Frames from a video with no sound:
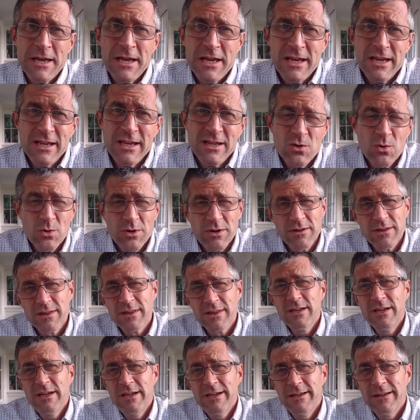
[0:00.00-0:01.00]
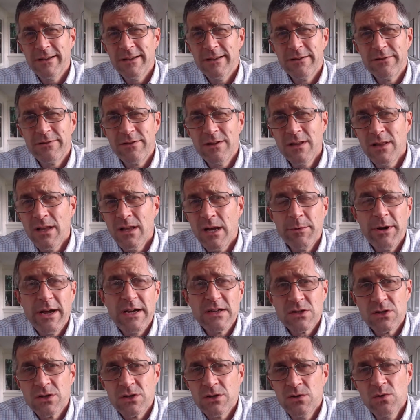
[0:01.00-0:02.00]
So the thing I'm going to
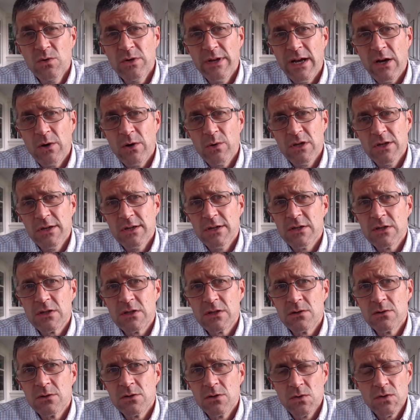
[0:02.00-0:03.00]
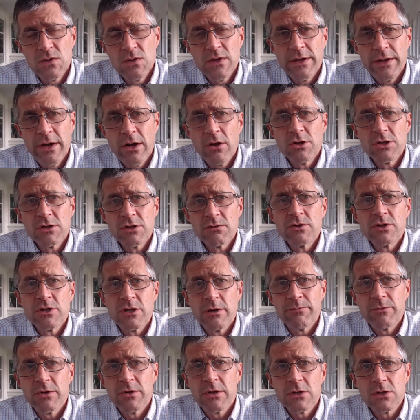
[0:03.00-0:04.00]
ask you to do now is to use that knowledge for
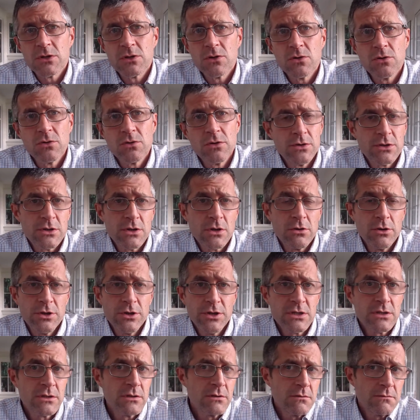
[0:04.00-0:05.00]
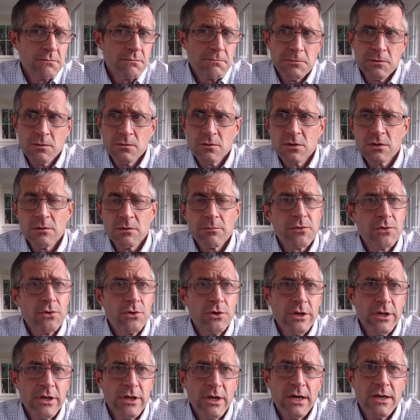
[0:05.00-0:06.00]
something. So there's a list of some
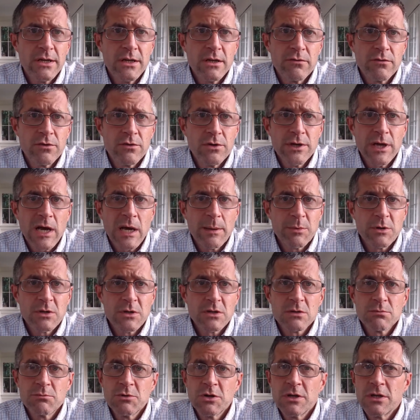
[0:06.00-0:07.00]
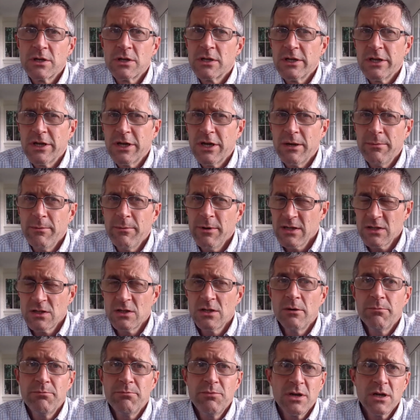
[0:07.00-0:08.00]
30 odd different topics, but I'm going to ask you
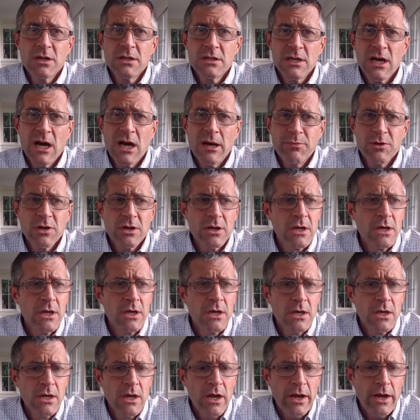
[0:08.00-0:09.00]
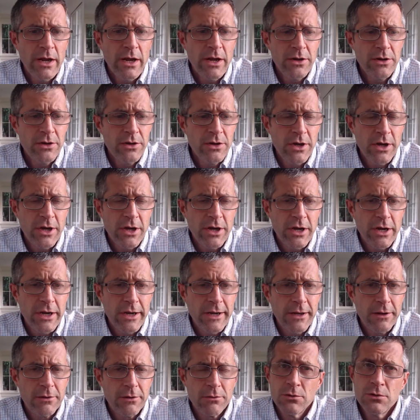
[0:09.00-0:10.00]
to pick a topic and
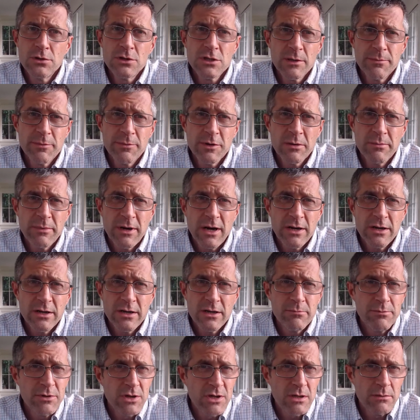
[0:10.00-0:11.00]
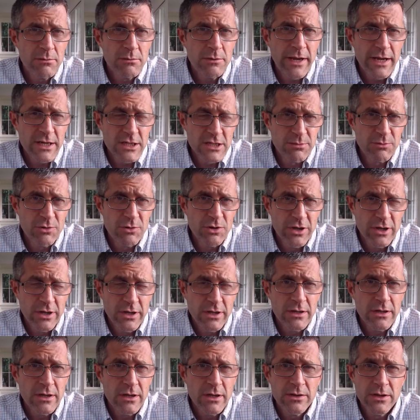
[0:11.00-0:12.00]
learn something about it and become an expert in
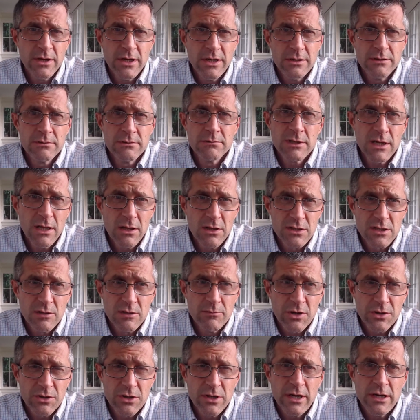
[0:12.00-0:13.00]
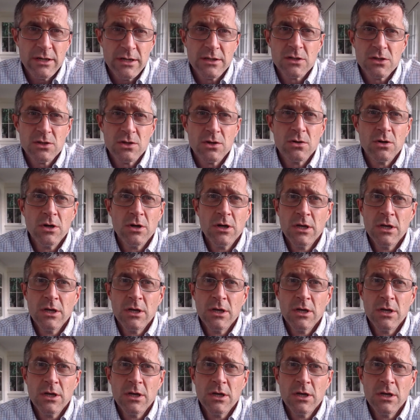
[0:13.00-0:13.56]
it, and then tell us about that. So